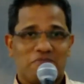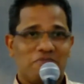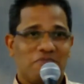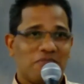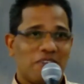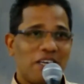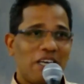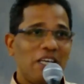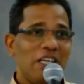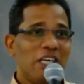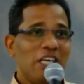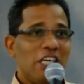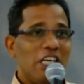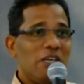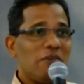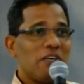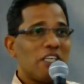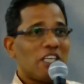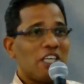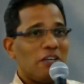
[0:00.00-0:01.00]
Okay,
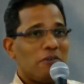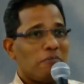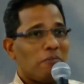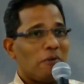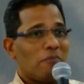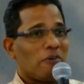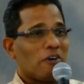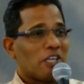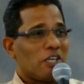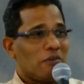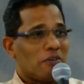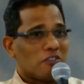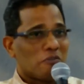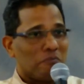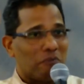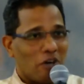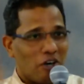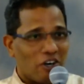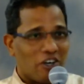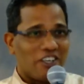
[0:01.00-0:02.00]
even he, before he was
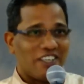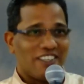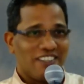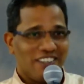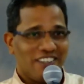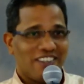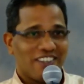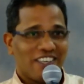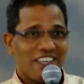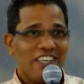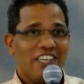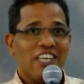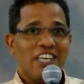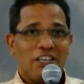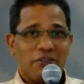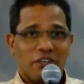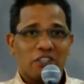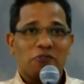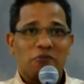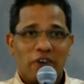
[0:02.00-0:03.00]
born, okay, he
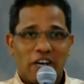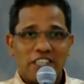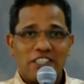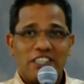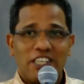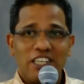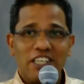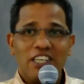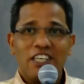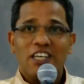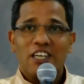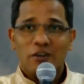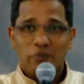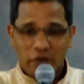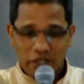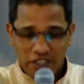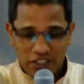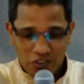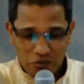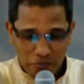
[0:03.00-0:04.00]
was fighting with
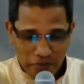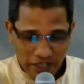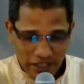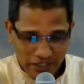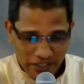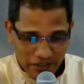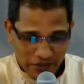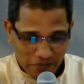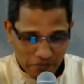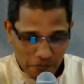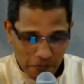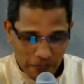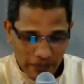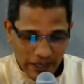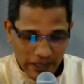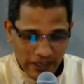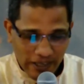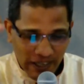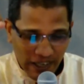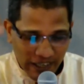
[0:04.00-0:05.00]
his brother. Okay,
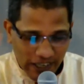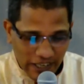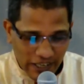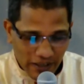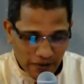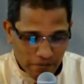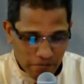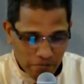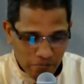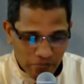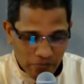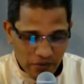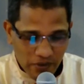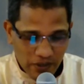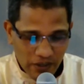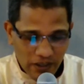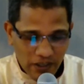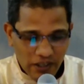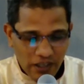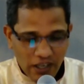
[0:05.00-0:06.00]
again,
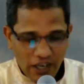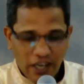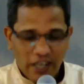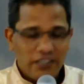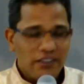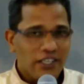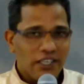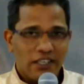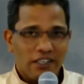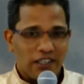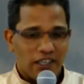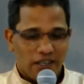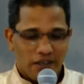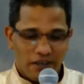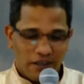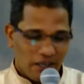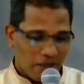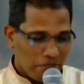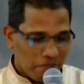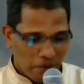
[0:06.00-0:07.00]
yeah, I think uh,
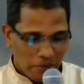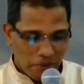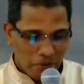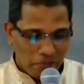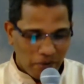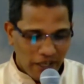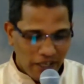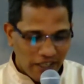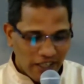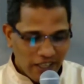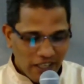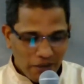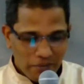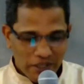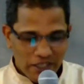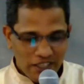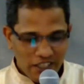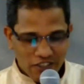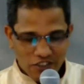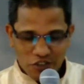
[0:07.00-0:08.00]
uh, probably when
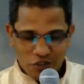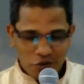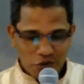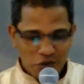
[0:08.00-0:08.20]
these two